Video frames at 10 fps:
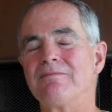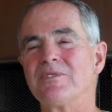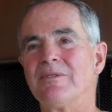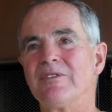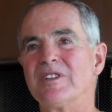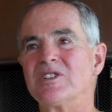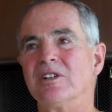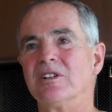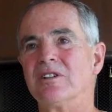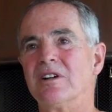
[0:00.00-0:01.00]
some of its
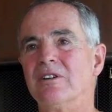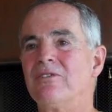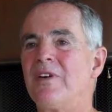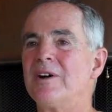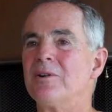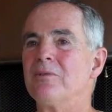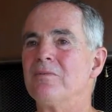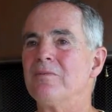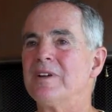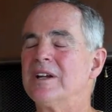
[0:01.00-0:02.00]
allure if,
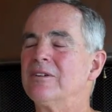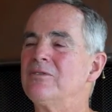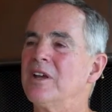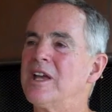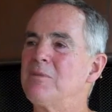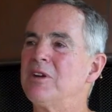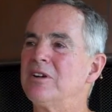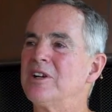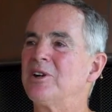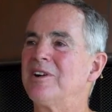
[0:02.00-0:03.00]
if you came
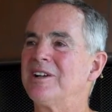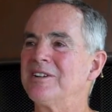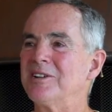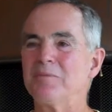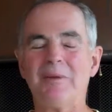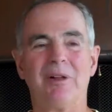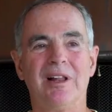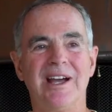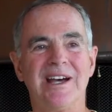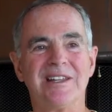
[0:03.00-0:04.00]
here year-round, because
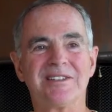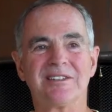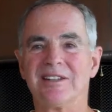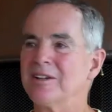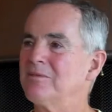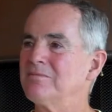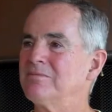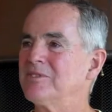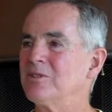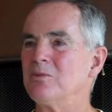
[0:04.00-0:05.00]
people ask, it's like,
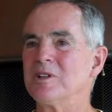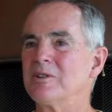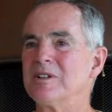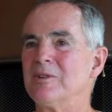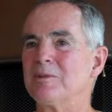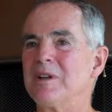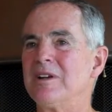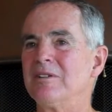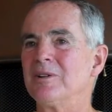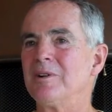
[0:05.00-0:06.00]
so wouldn't you want to be
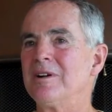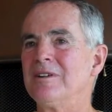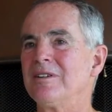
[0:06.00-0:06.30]
here in the winter?